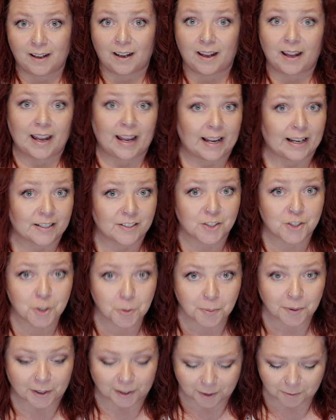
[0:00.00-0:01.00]
and
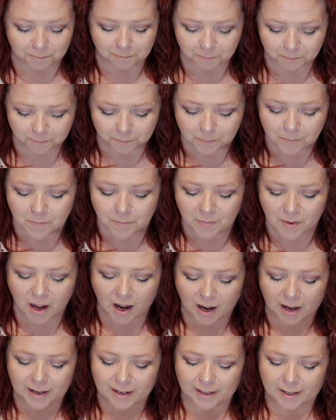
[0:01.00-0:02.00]
Jupiter.
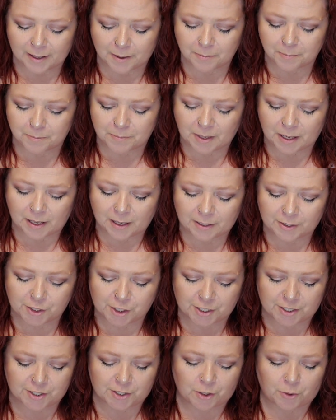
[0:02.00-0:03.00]
I am
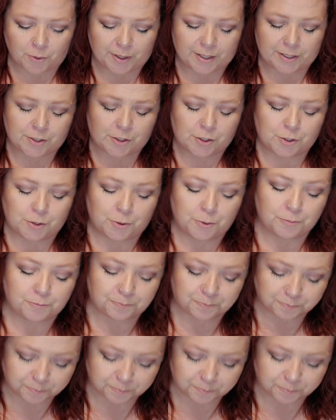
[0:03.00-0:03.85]
just going to